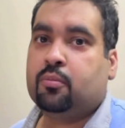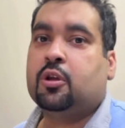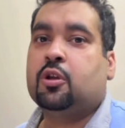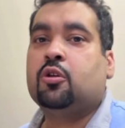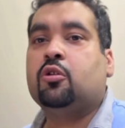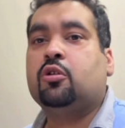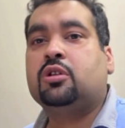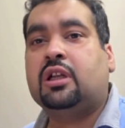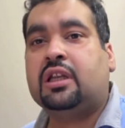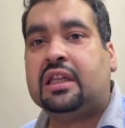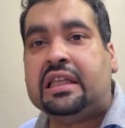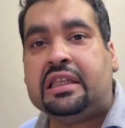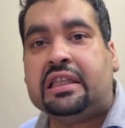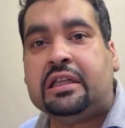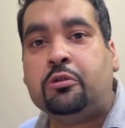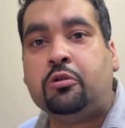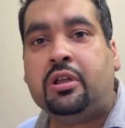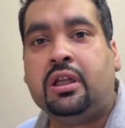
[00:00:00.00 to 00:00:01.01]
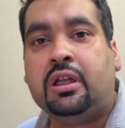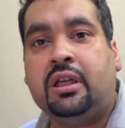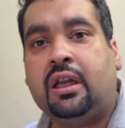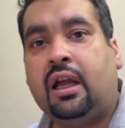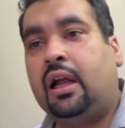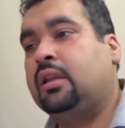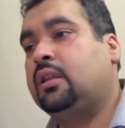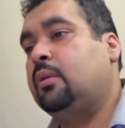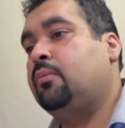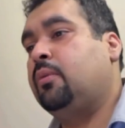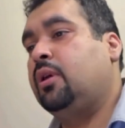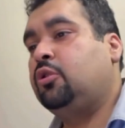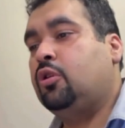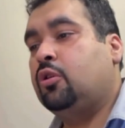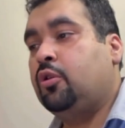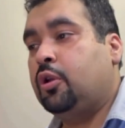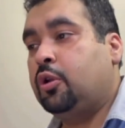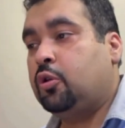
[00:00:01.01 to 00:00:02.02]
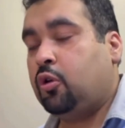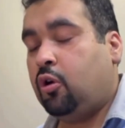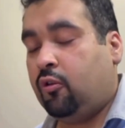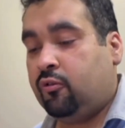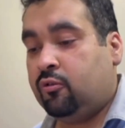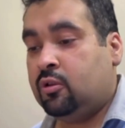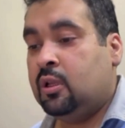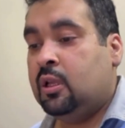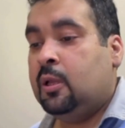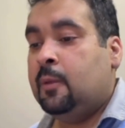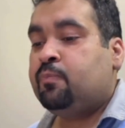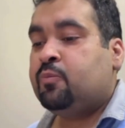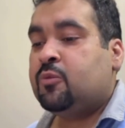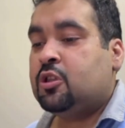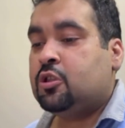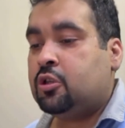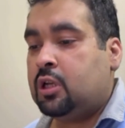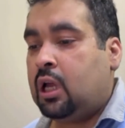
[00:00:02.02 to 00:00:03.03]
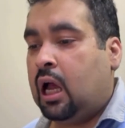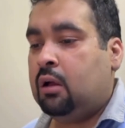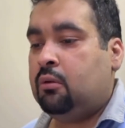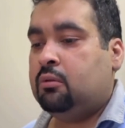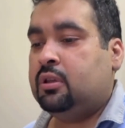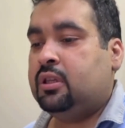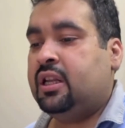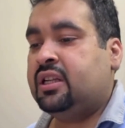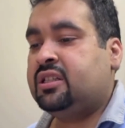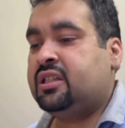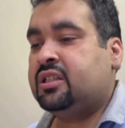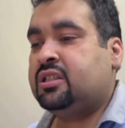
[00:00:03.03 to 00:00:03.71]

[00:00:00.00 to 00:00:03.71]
you know, the deal to deal and the month you're going to off. So now let's get